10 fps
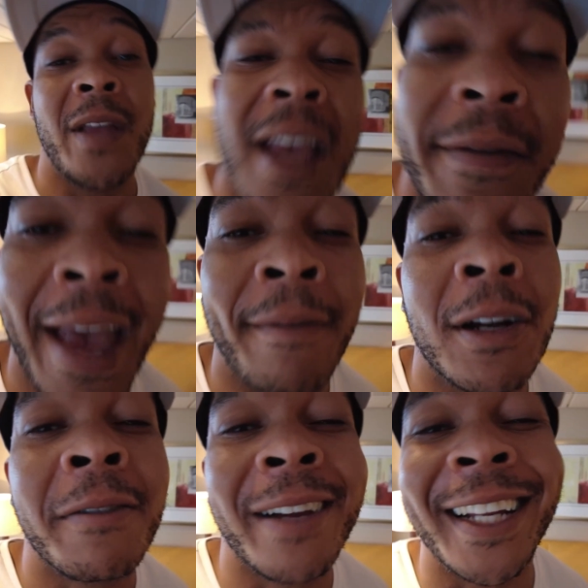If you haven't
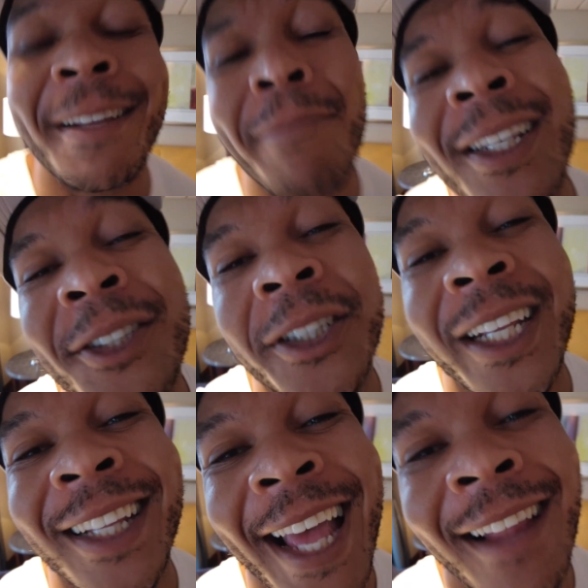already, make sure you
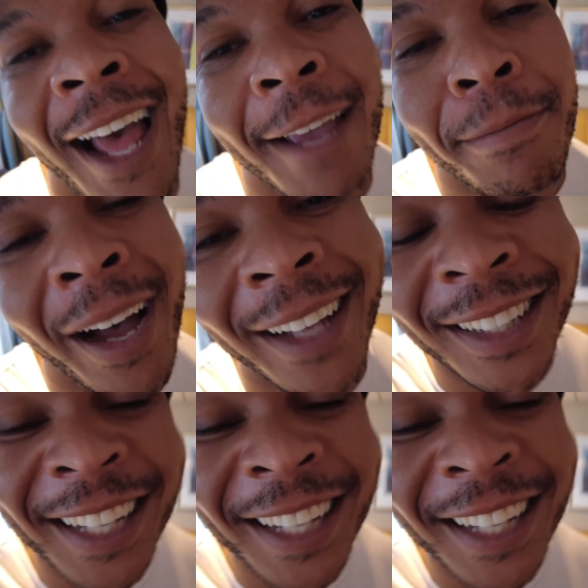hit that like button.